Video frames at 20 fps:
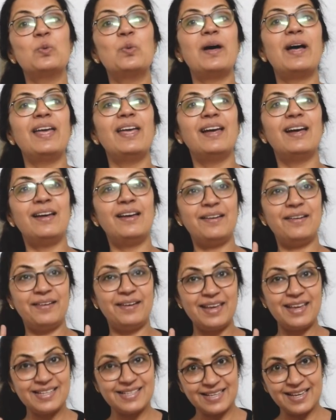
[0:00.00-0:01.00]
via
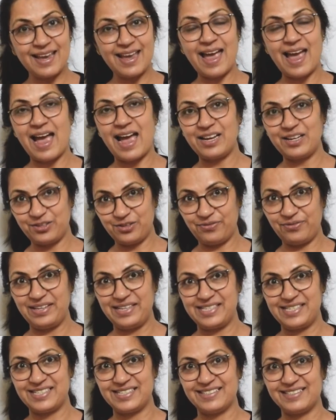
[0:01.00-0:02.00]
raise a hand
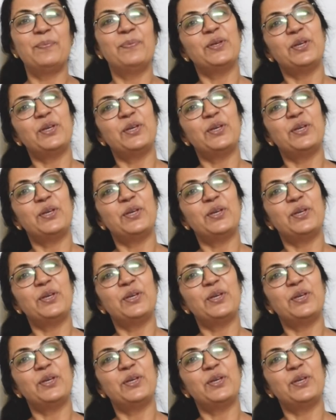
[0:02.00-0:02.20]
feature.